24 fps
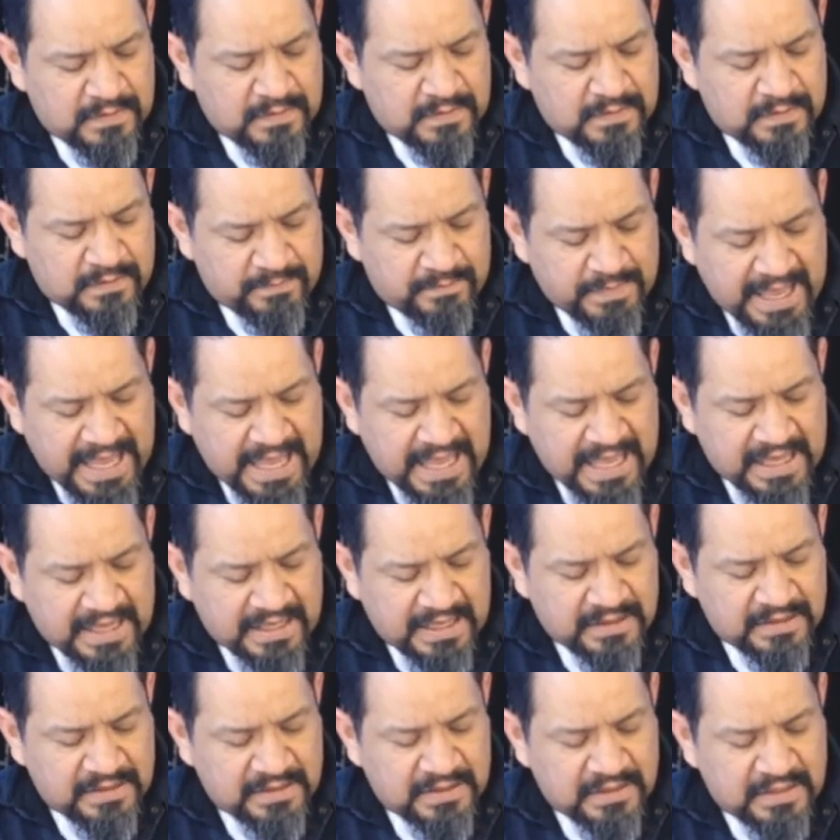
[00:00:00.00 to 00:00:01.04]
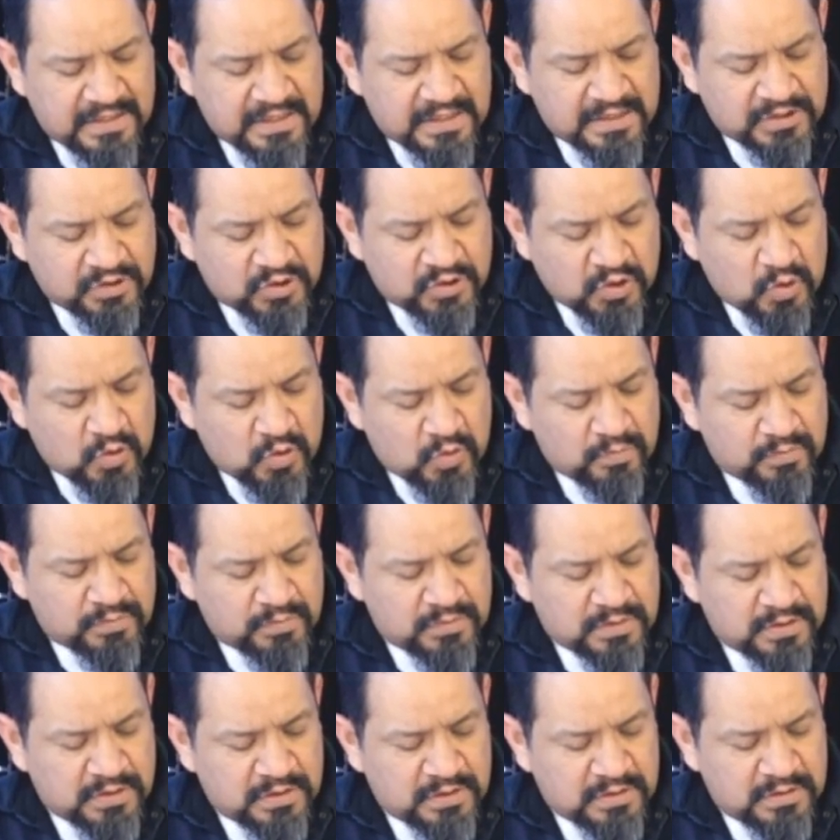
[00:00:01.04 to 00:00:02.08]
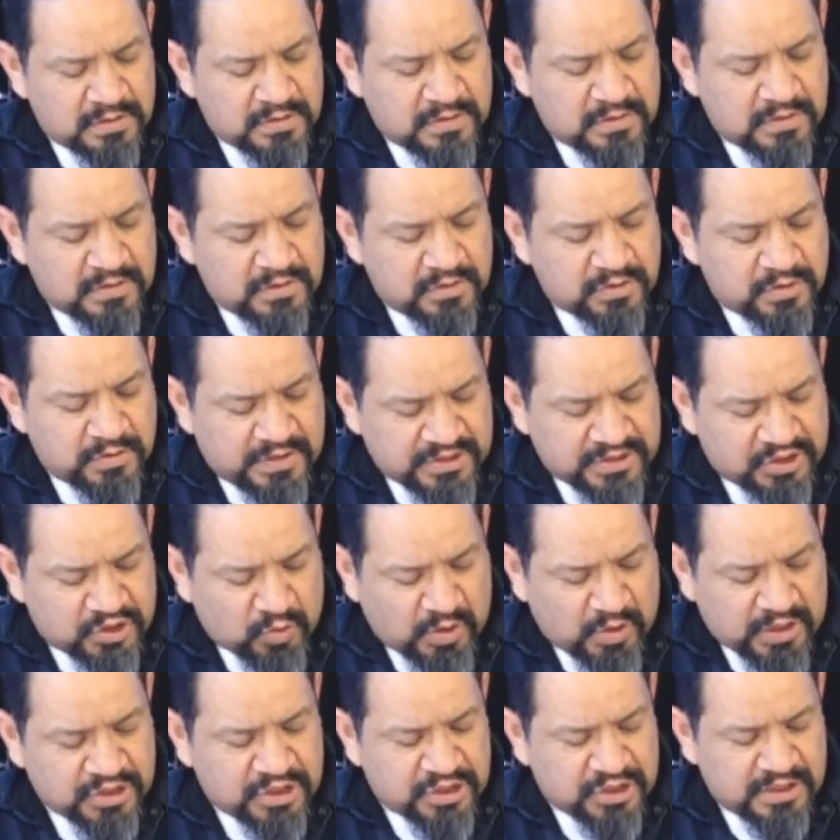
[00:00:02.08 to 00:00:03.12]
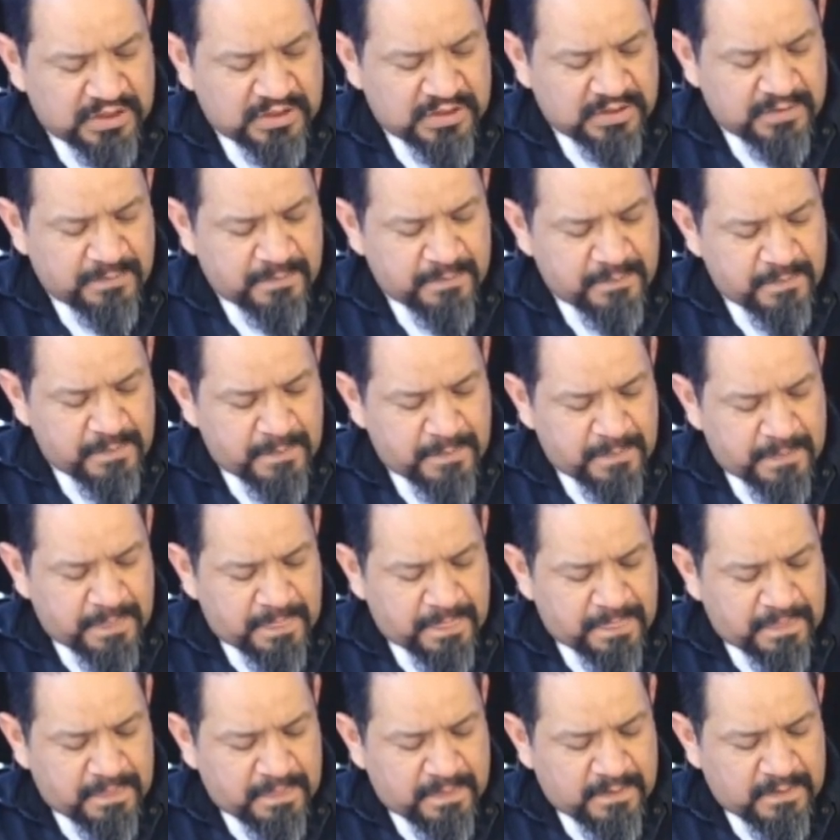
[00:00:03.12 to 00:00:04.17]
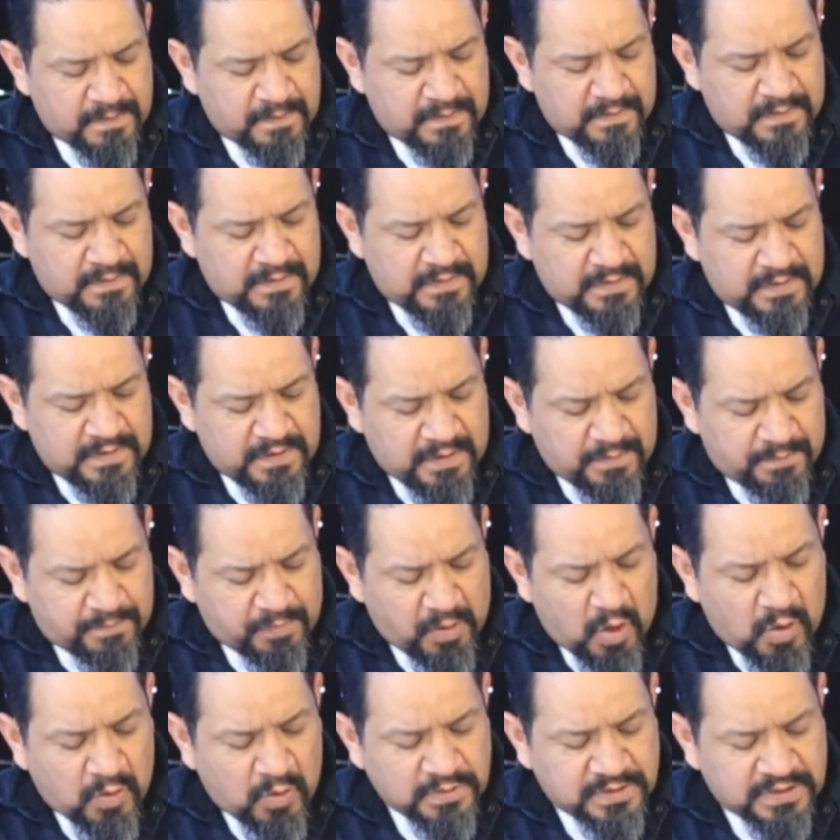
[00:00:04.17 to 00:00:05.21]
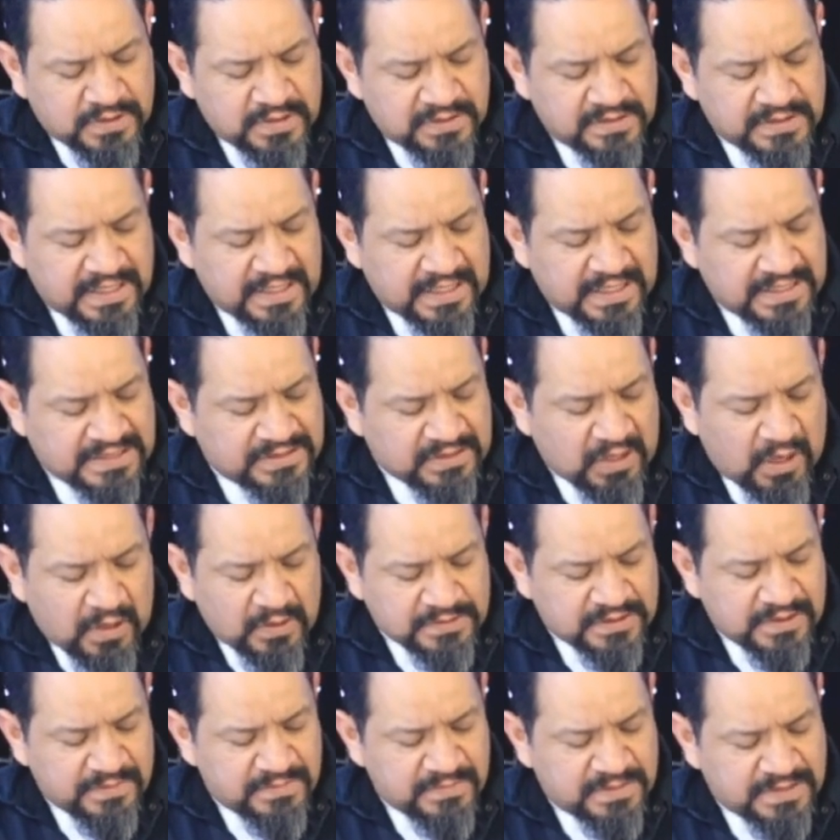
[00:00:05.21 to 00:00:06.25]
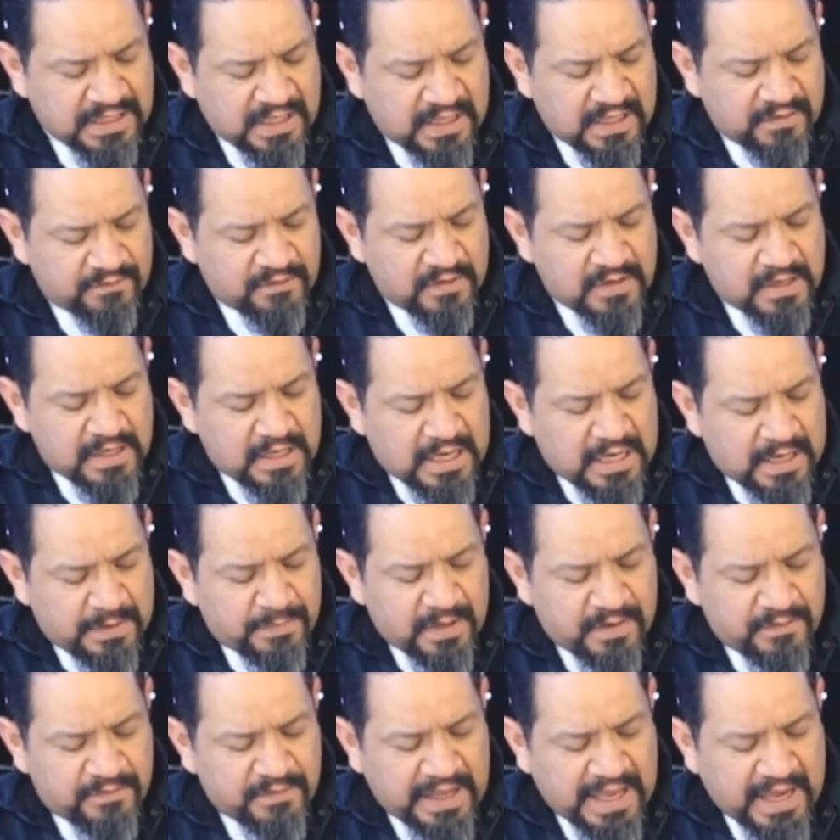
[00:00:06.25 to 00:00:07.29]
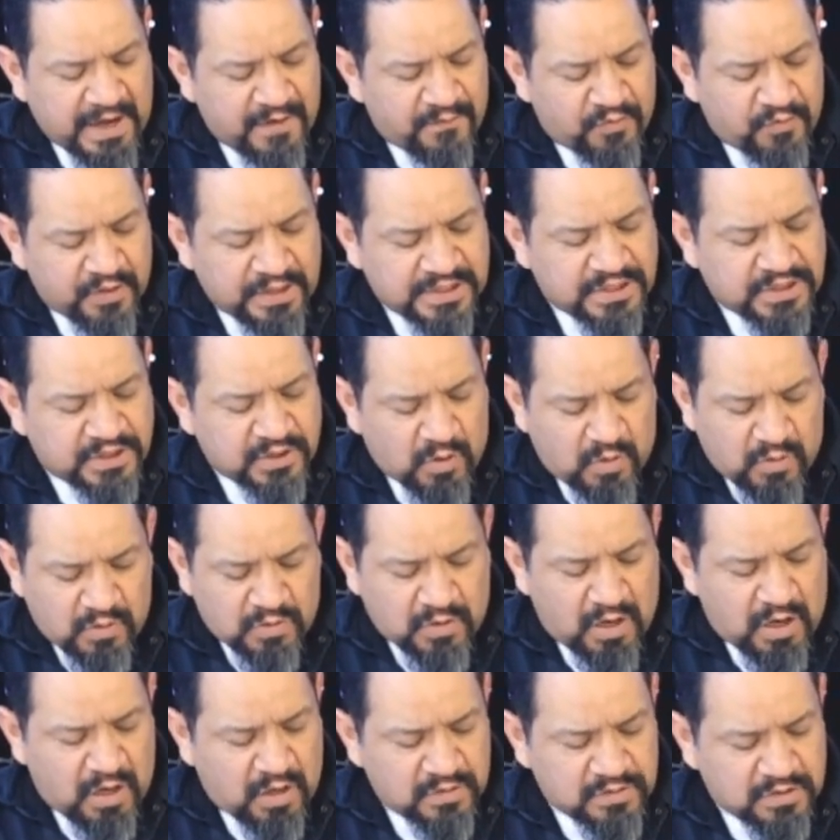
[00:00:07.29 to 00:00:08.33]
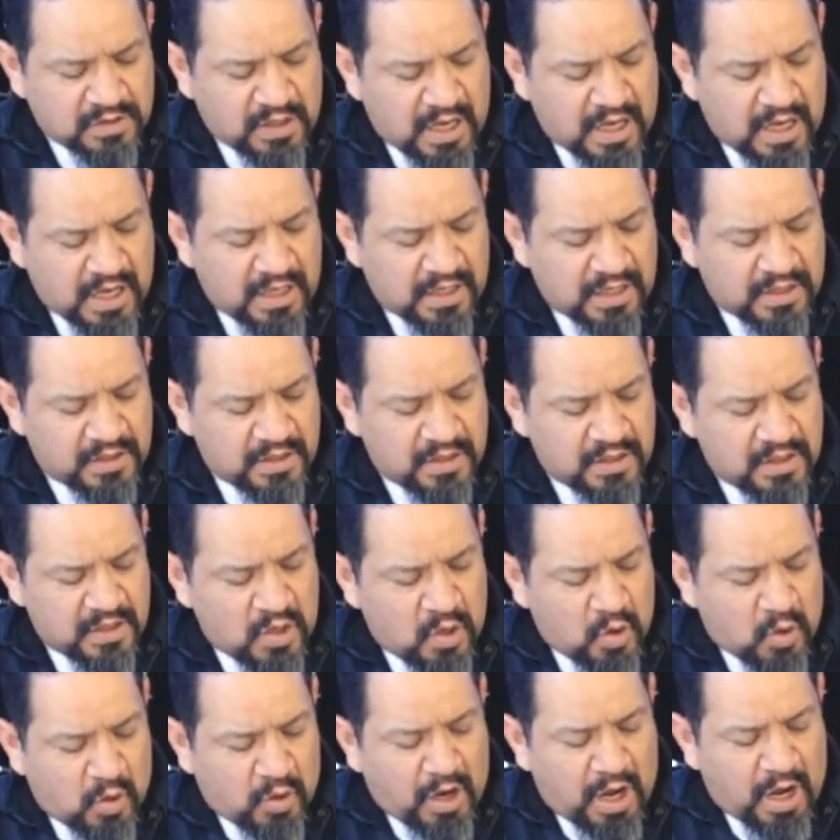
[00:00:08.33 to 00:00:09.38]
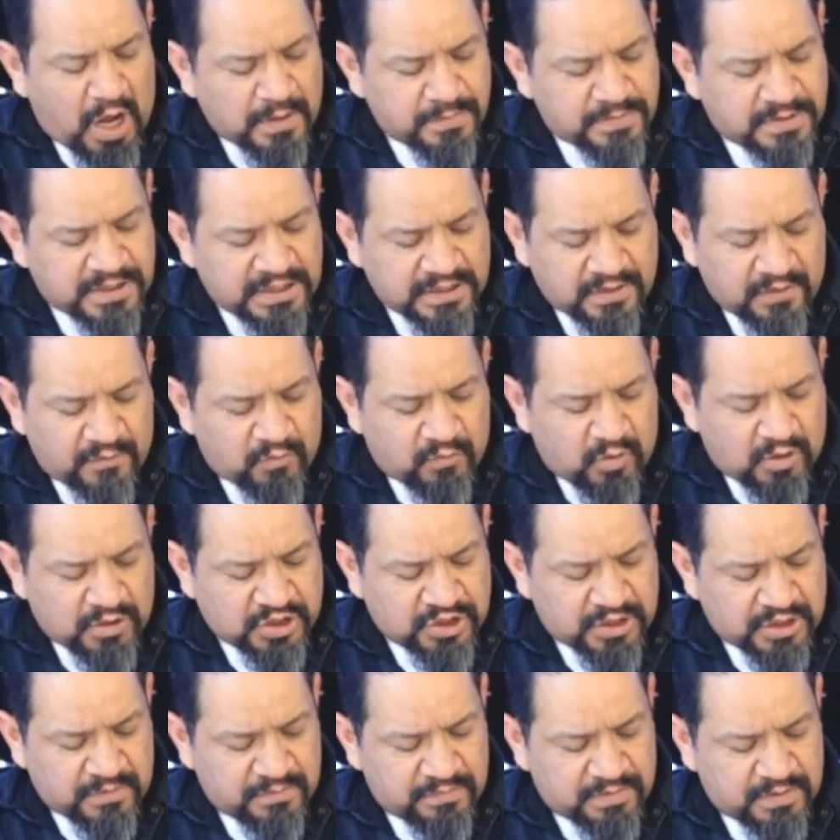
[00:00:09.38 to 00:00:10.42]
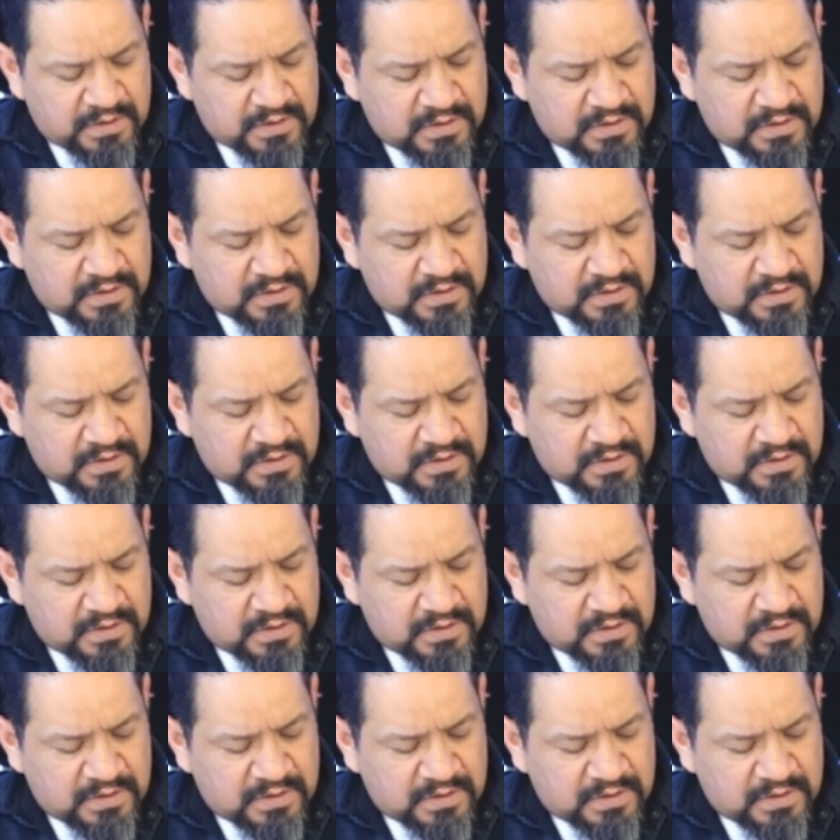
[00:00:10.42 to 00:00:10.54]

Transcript: The man doomed to destruction. He opposes and exalts himself above every so-called God or object of worship,